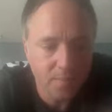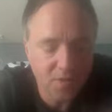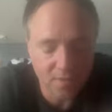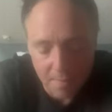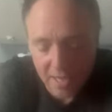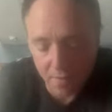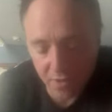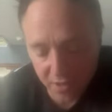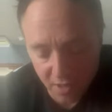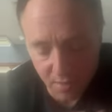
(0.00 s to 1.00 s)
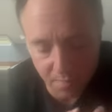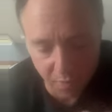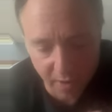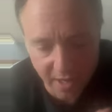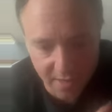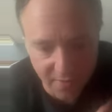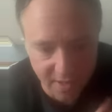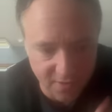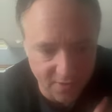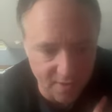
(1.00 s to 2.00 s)
They make a really good point in
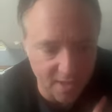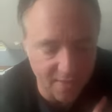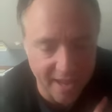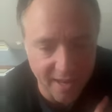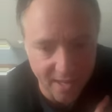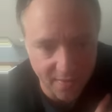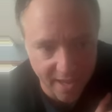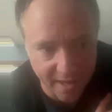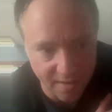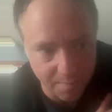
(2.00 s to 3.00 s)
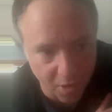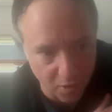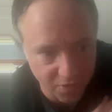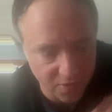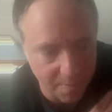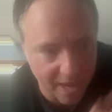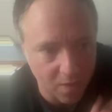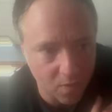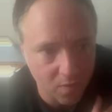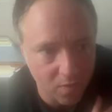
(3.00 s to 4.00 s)
this, in that post
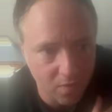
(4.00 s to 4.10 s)
about